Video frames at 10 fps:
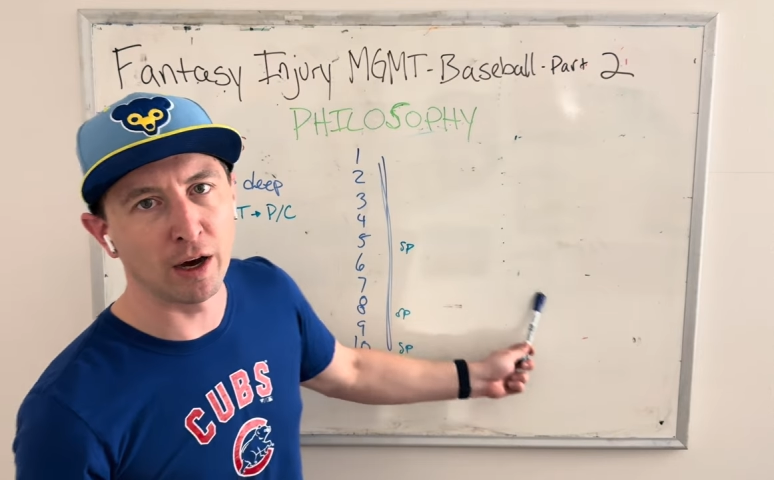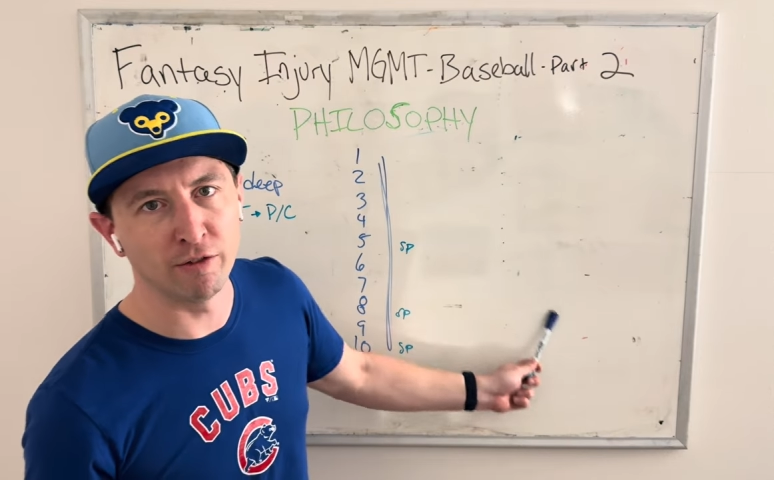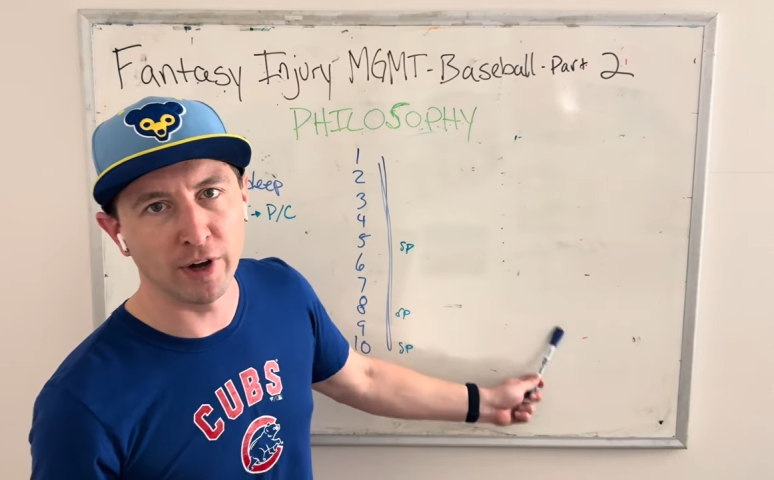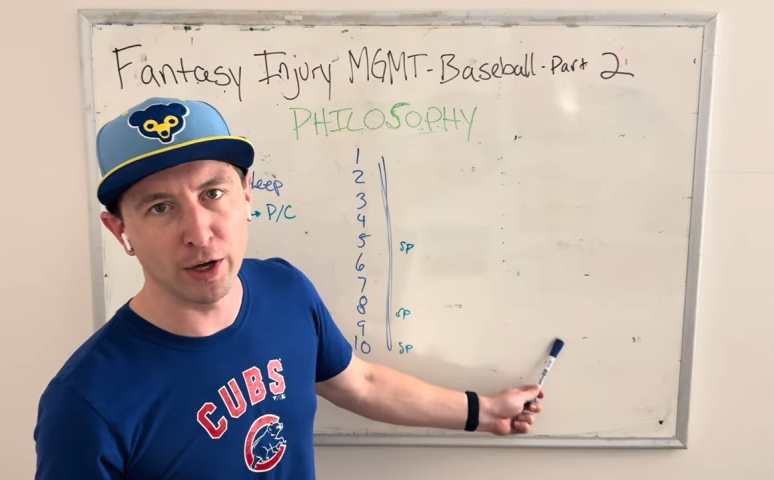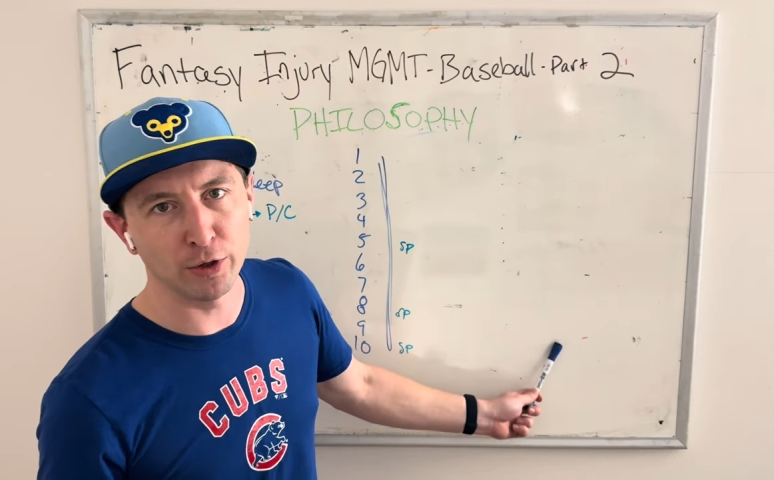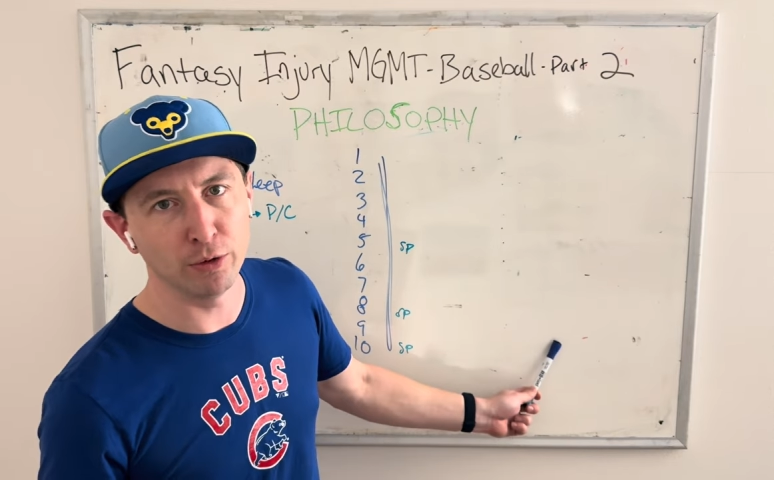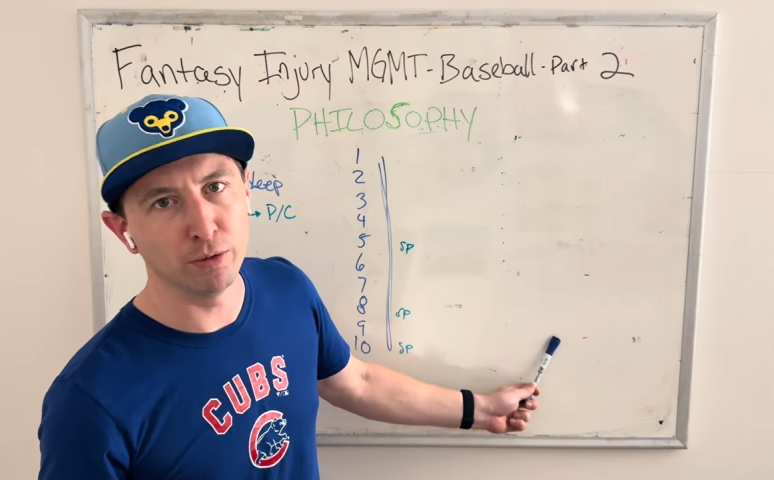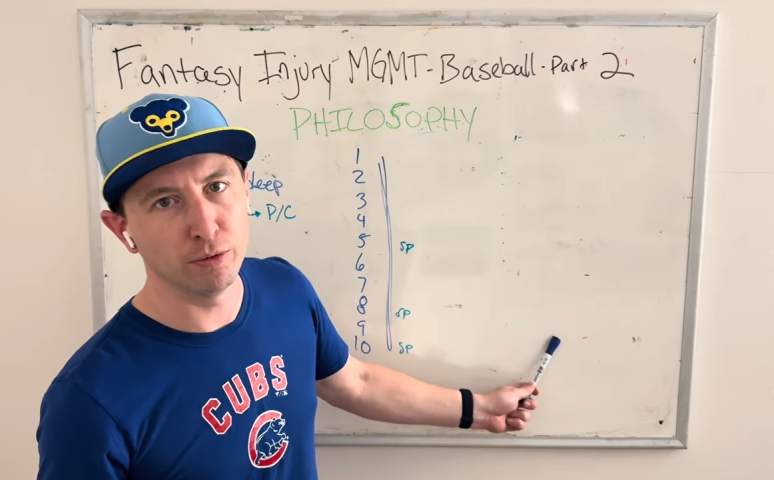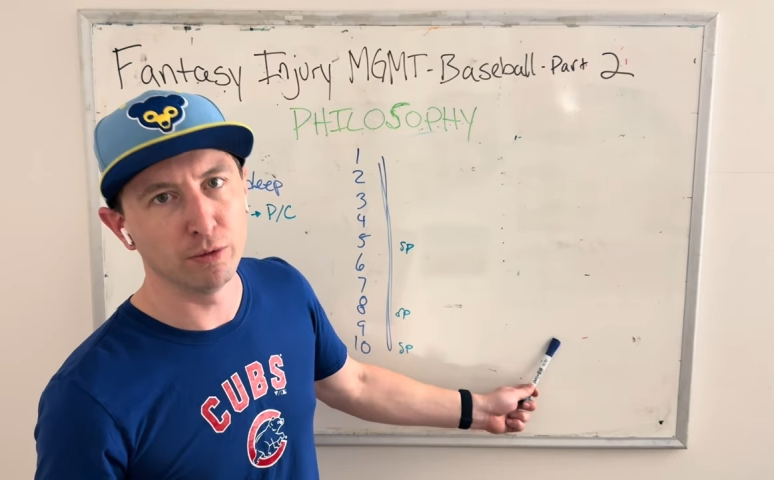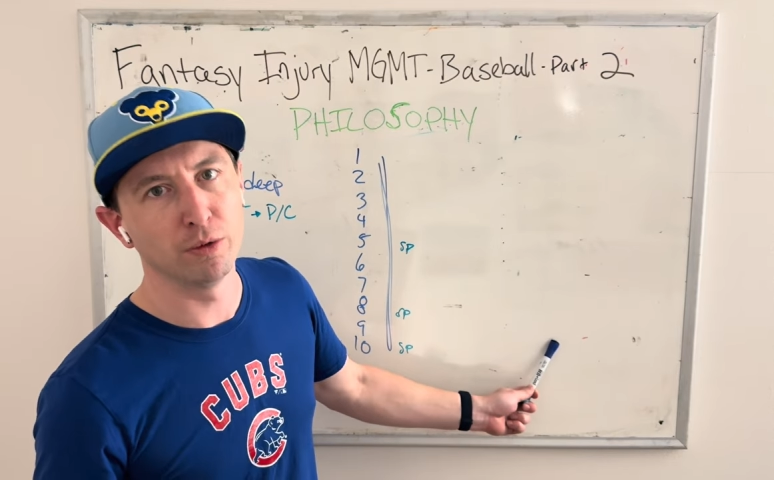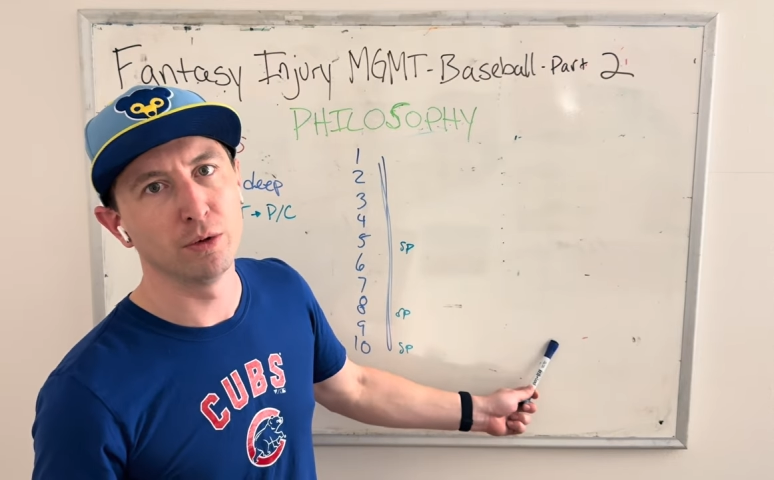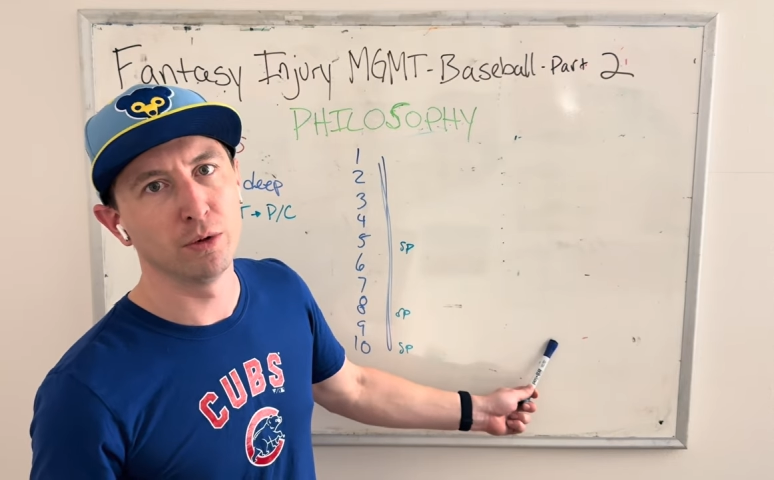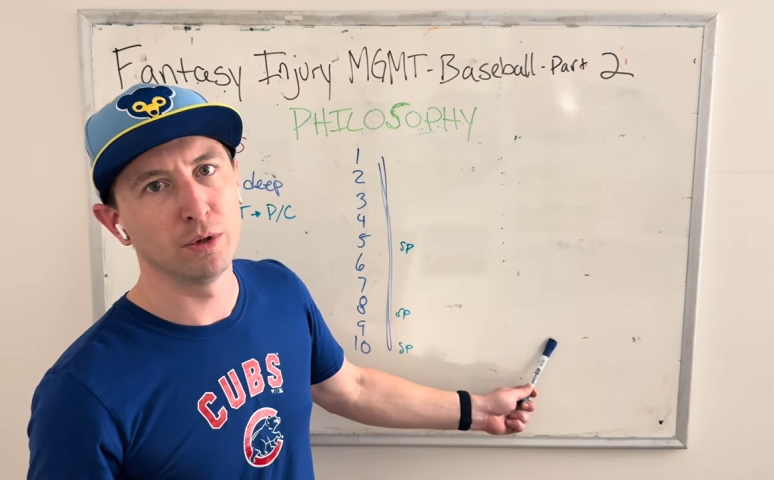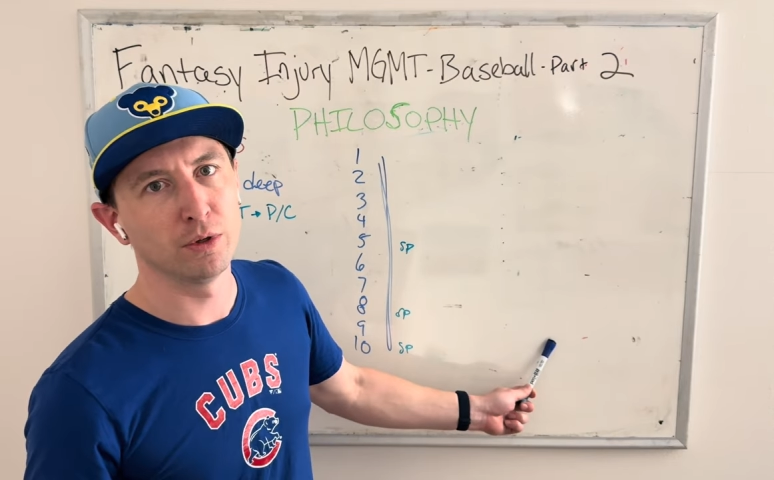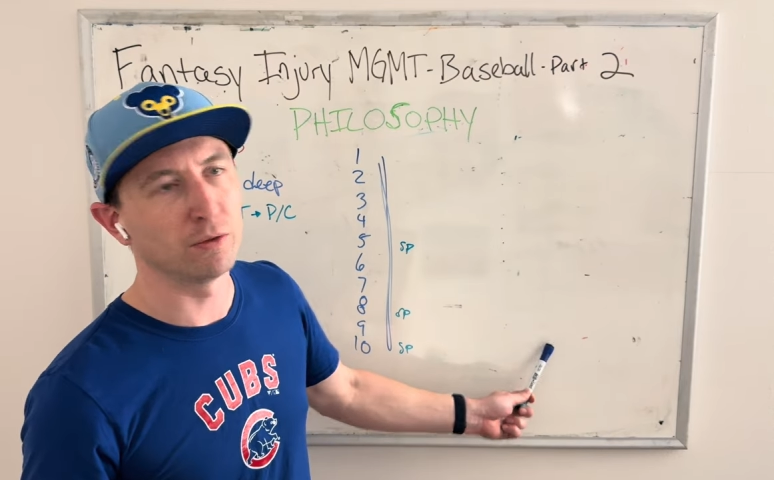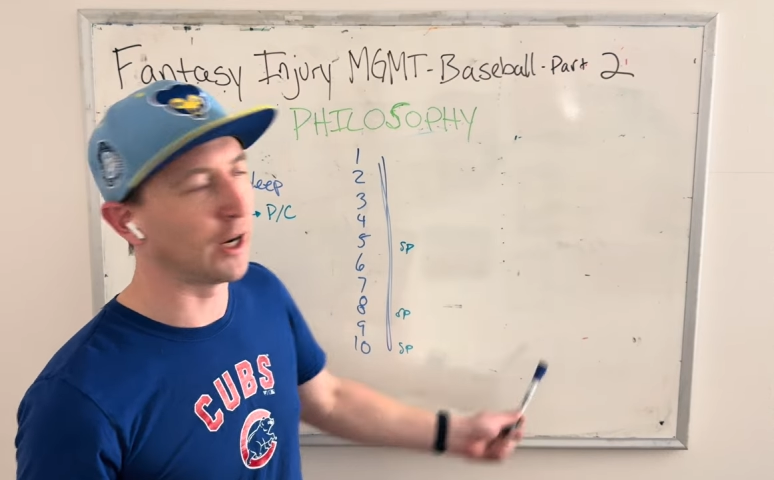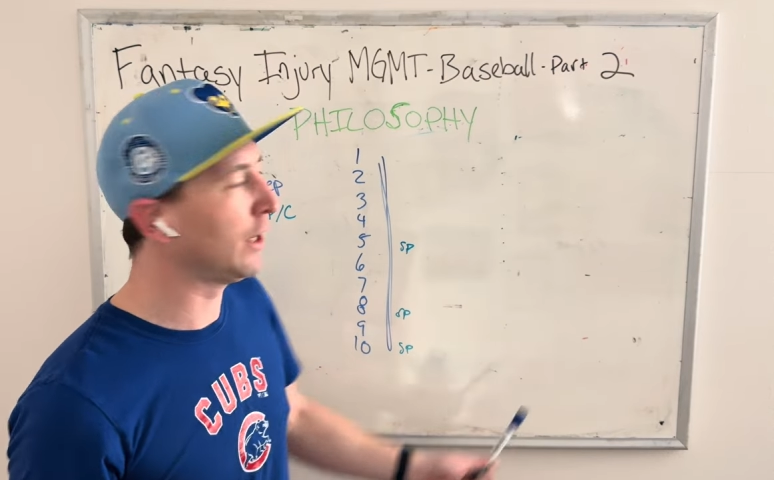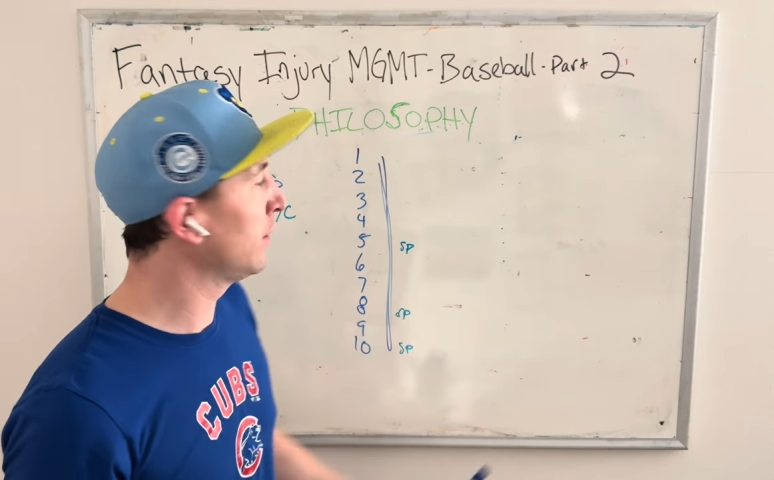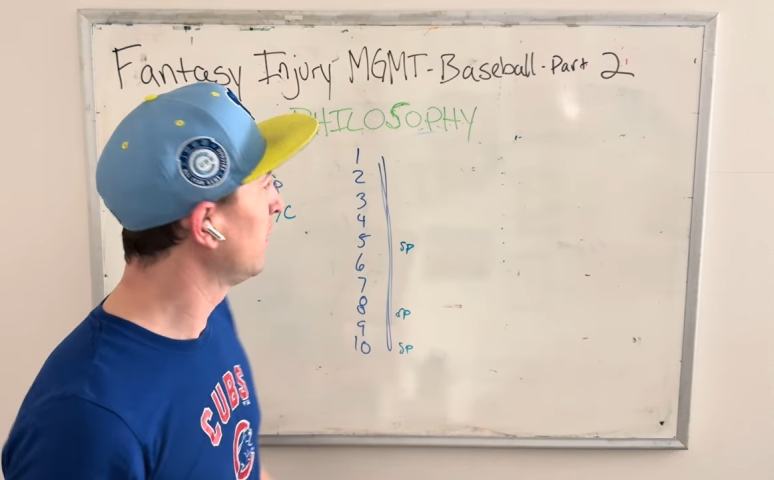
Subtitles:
a value, right?